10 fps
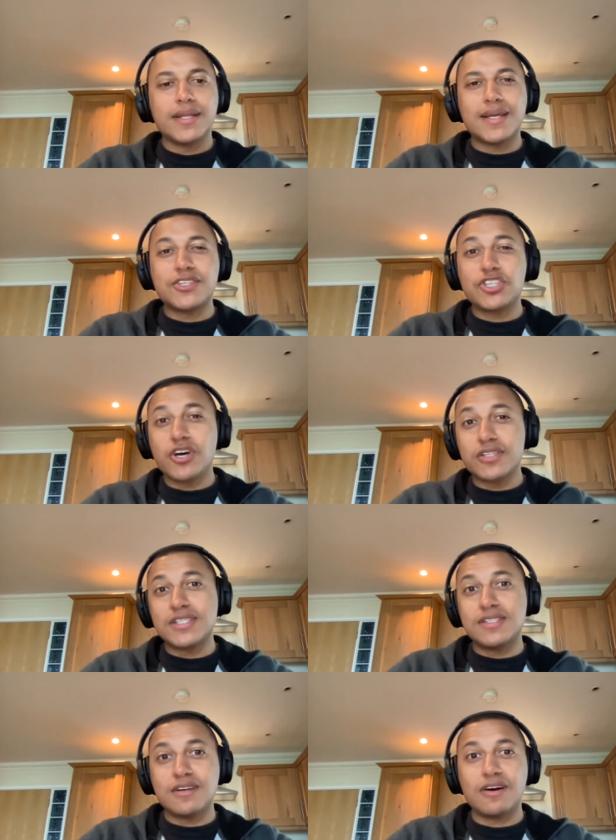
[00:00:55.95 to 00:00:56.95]
Now, the
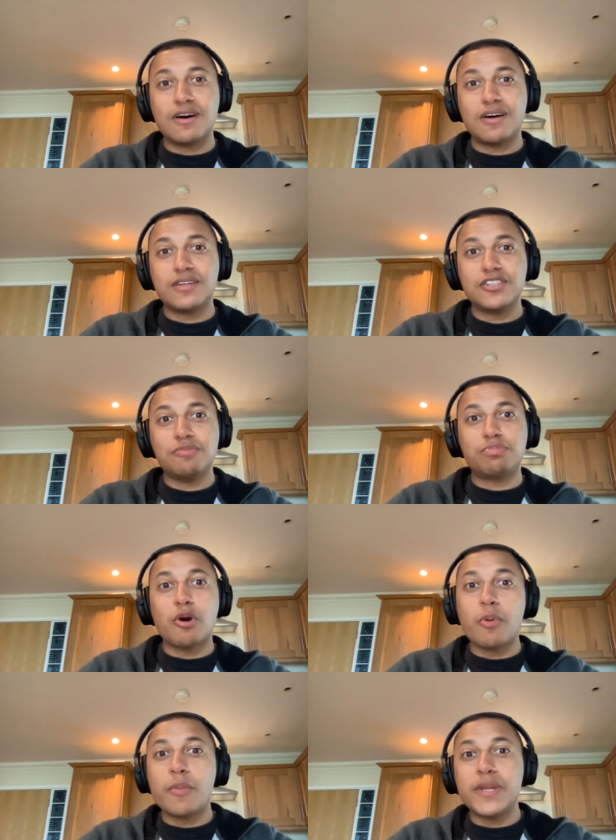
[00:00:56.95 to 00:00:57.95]
chances are you
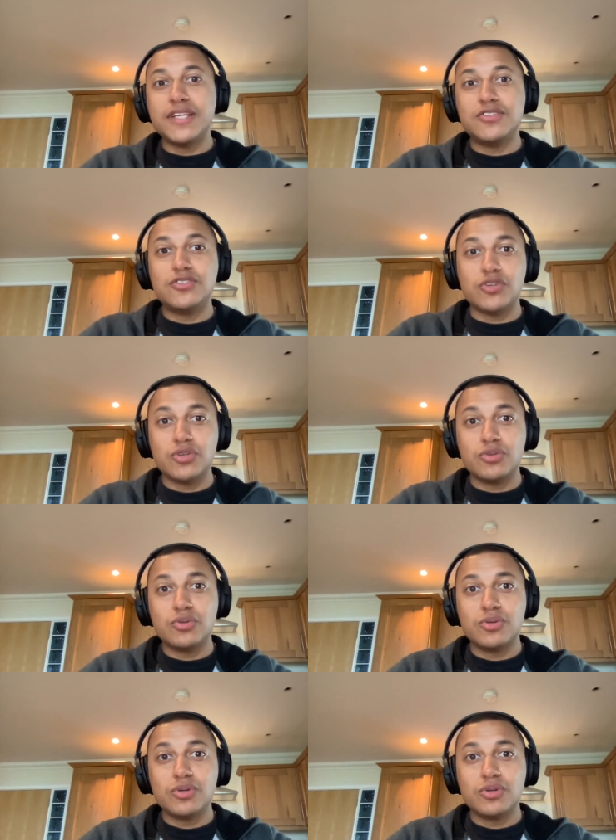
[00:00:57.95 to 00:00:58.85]
probably do